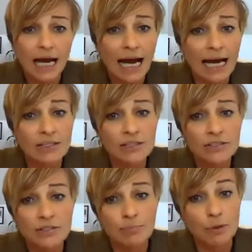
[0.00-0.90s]
and
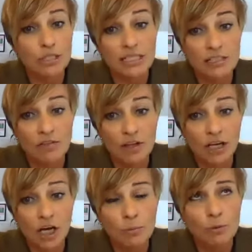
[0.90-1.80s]
putting us on the
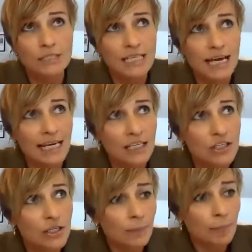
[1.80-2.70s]
global
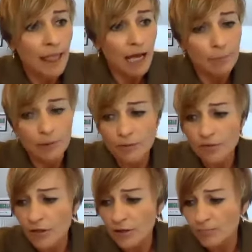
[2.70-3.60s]
stage. But
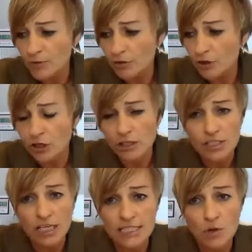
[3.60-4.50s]
the sort of
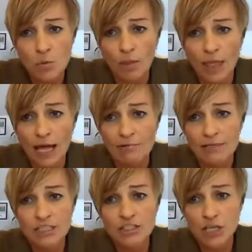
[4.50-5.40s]
cross-cutting one there
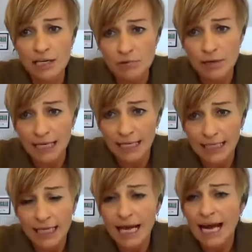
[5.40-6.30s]
is
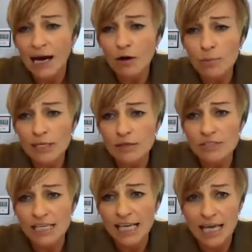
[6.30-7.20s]
generally, how can we use
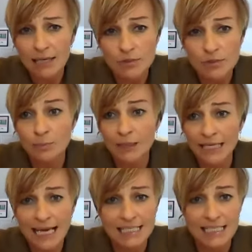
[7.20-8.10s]
the games to be a
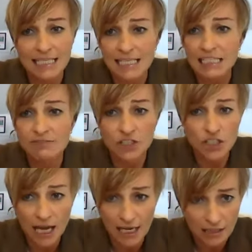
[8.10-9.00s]
catalyst for
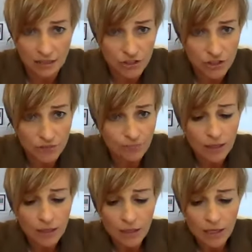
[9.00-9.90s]
change?
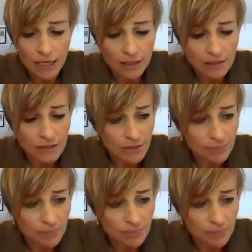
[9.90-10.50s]
Mm-hmm. And